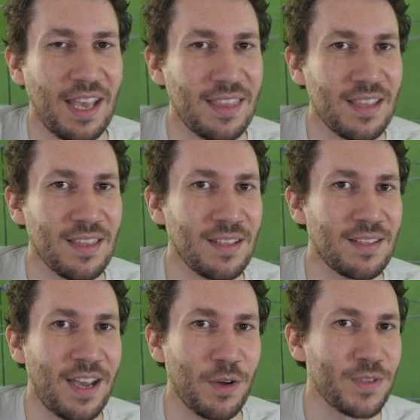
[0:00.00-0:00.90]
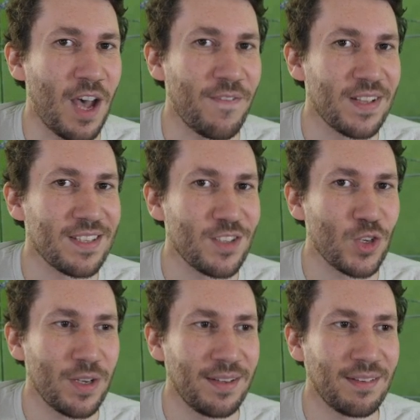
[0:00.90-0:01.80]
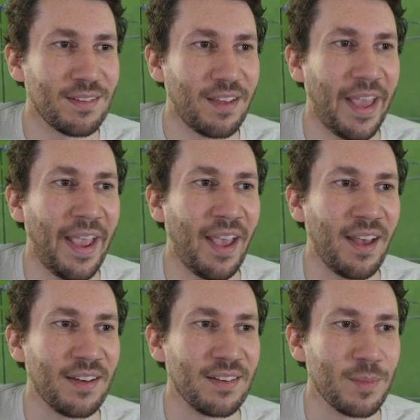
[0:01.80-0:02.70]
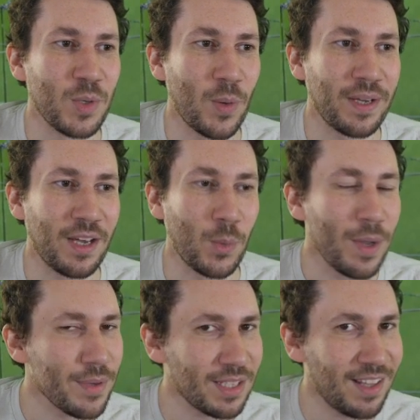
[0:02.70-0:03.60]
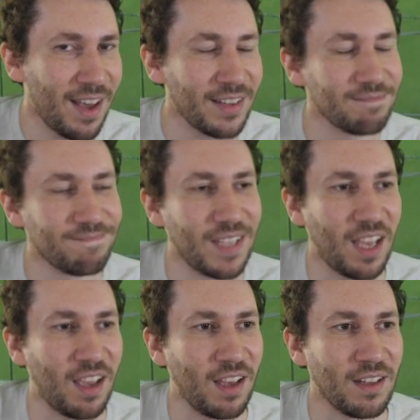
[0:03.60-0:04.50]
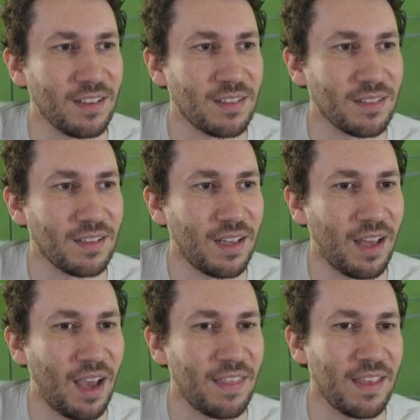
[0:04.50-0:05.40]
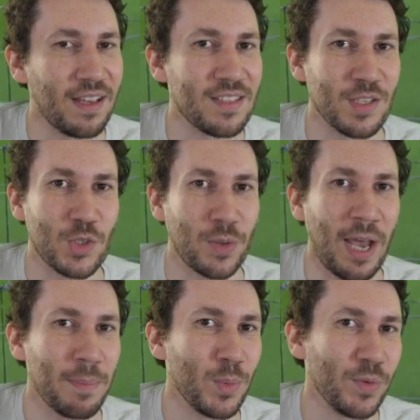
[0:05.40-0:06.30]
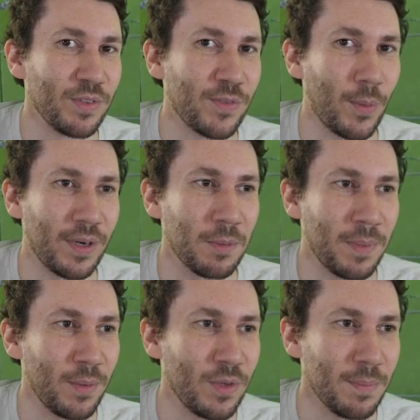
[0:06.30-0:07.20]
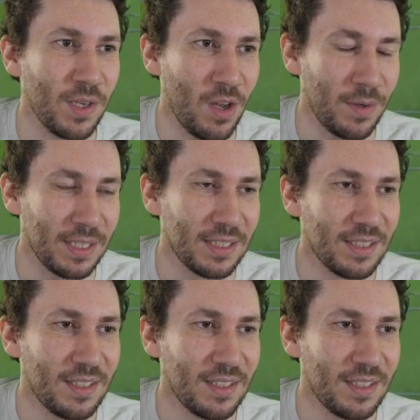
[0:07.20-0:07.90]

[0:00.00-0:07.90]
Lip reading: think the Tigers offense isn't good and Manoah got away with a lot. And I think it's a trap moving forward a bit with Manoah.